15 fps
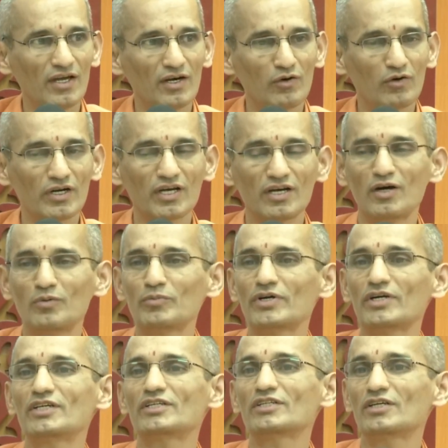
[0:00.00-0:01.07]
not a
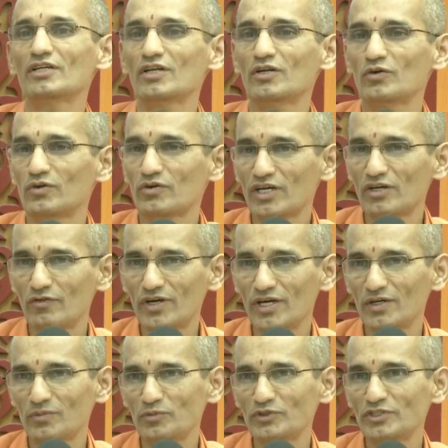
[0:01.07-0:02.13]
competition not to
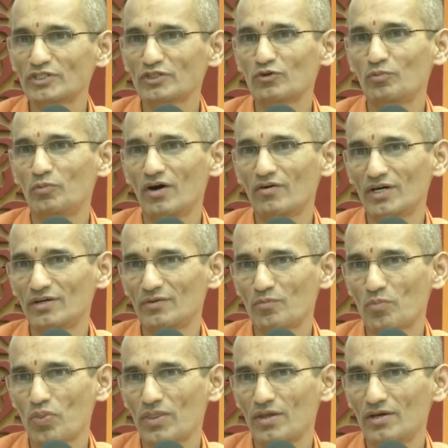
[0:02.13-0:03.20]
acquire a position of power.
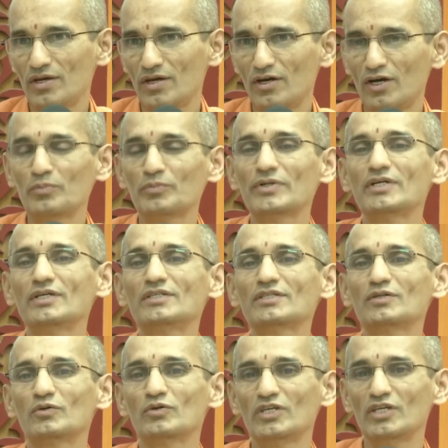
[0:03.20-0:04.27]
A
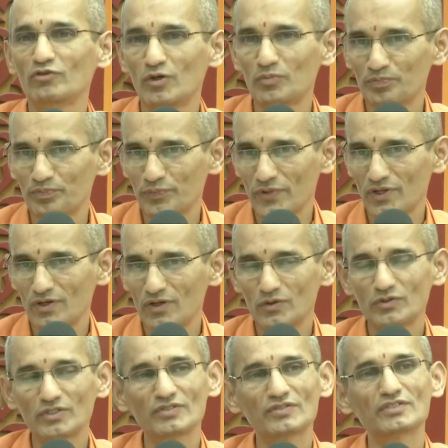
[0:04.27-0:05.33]
competition to give up.
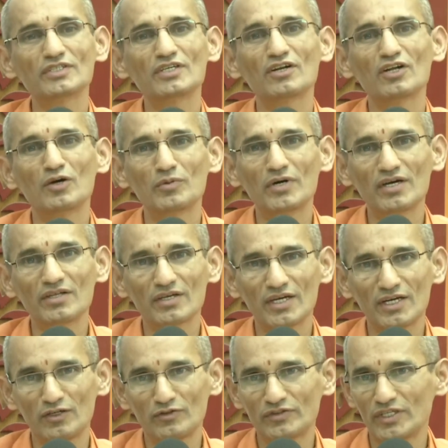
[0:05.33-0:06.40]
You just see Rama
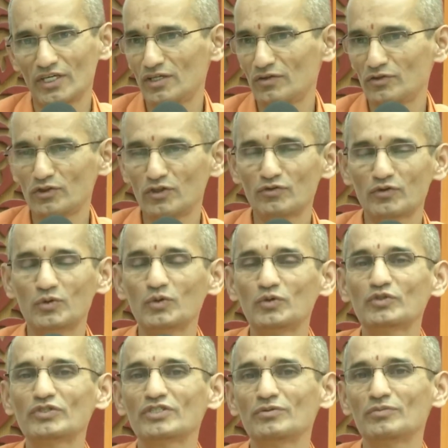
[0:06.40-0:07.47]
kind of sacrifice. Of
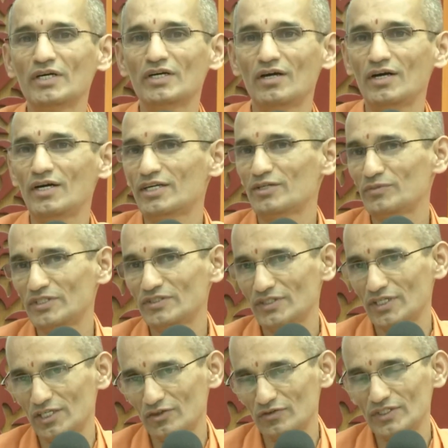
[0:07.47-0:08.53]
course, he made ultimate
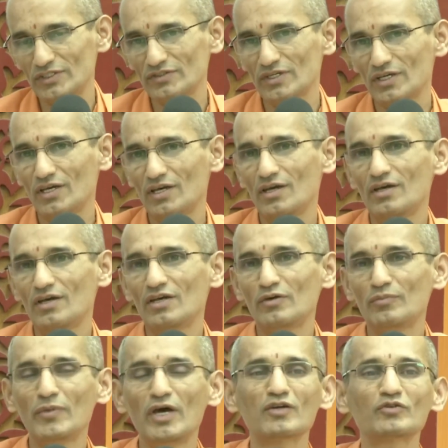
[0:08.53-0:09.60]
sacrifice.
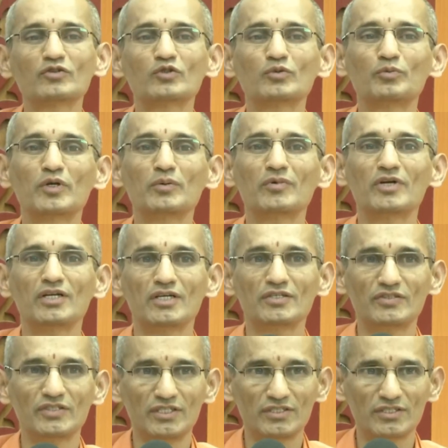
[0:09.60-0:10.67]
Man of supreme
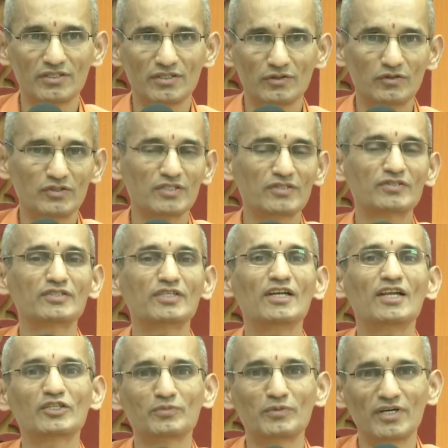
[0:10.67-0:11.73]
renunciation. You just see
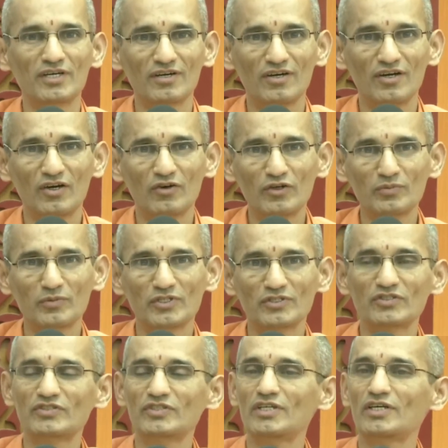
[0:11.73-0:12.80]
Lakshmana, for
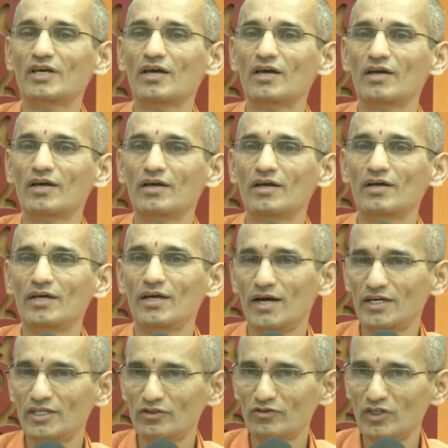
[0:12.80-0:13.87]
brother's sake. He
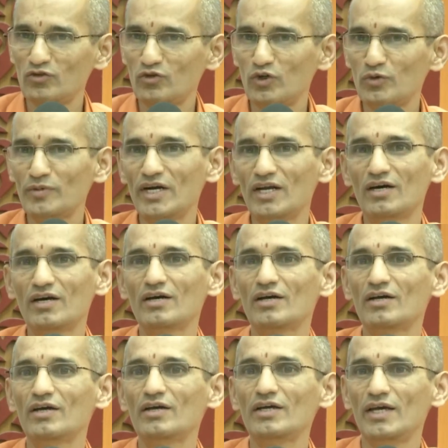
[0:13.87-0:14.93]
had his wife Urmila,
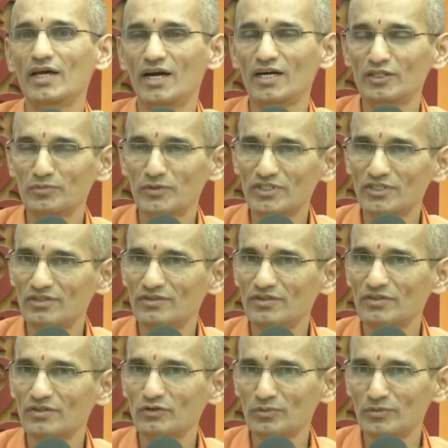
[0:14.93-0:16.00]
he had his mother
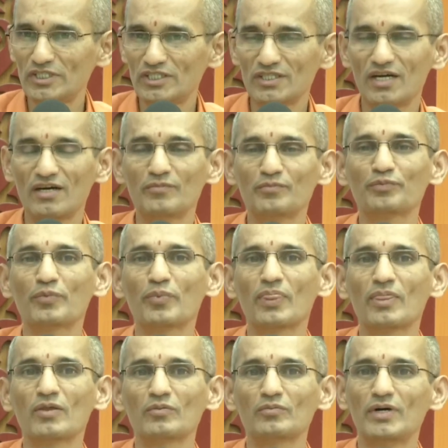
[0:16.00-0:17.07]
Sumitra,
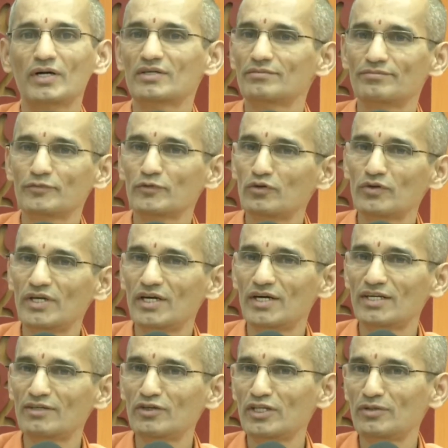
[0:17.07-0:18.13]
but no, he
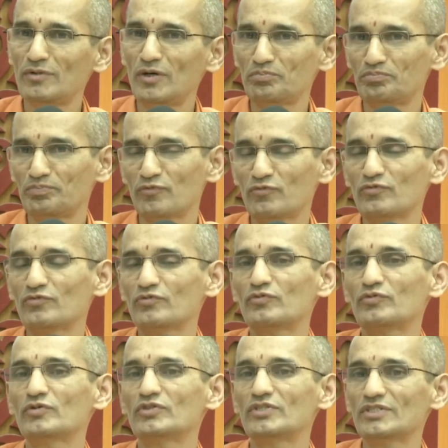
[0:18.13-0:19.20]
had given them up
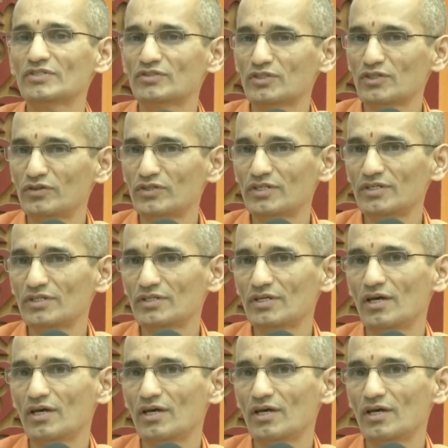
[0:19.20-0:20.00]
to just serve his